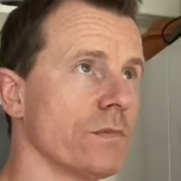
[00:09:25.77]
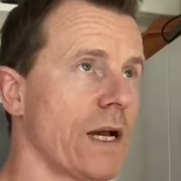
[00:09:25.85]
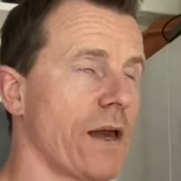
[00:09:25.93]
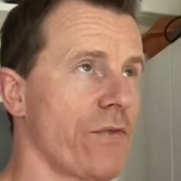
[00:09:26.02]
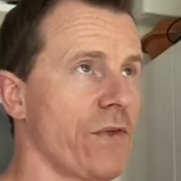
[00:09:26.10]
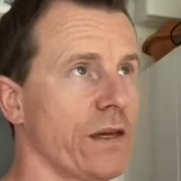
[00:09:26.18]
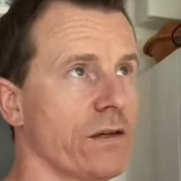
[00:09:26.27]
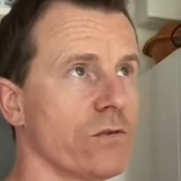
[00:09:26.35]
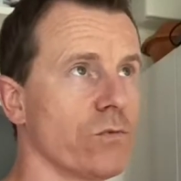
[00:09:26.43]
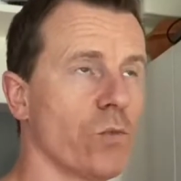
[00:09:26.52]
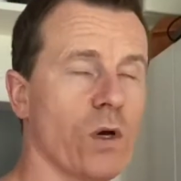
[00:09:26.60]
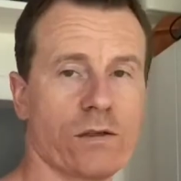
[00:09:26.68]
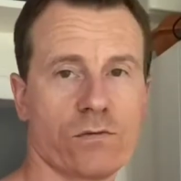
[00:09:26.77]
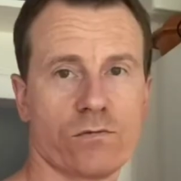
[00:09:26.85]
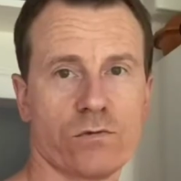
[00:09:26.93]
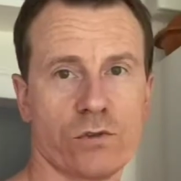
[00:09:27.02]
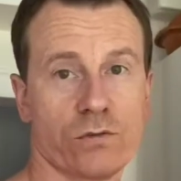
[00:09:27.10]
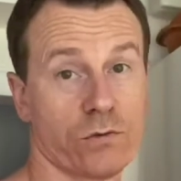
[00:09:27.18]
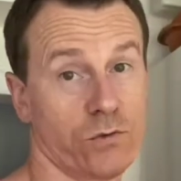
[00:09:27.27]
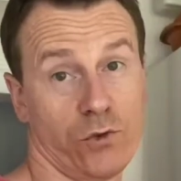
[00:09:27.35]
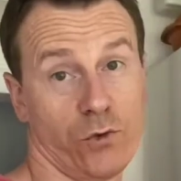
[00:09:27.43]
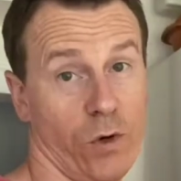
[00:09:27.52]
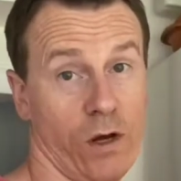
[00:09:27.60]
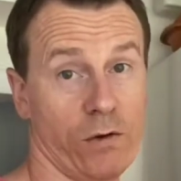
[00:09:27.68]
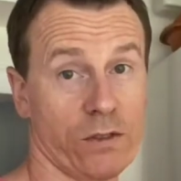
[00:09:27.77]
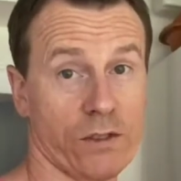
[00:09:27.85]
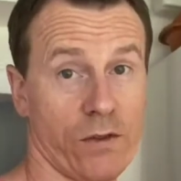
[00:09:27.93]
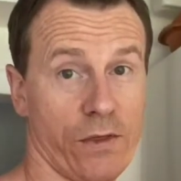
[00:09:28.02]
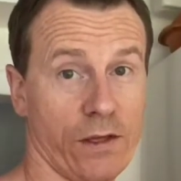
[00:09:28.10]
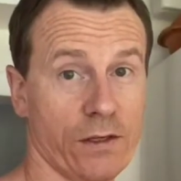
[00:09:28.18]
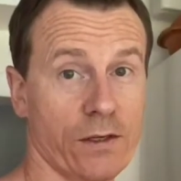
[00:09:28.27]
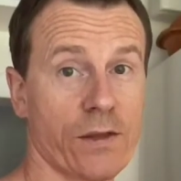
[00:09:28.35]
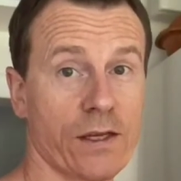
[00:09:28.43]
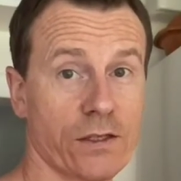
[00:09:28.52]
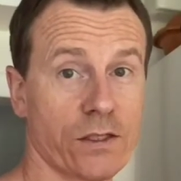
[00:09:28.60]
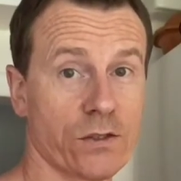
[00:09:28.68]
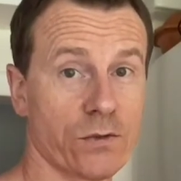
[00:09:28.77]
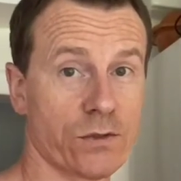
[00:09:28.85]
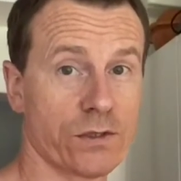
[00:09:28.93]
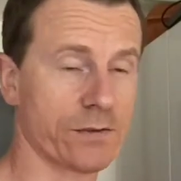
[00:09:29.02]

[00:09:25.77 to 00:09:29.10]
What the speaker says: I think, 1 to 2 hours, I think, and then you can use it.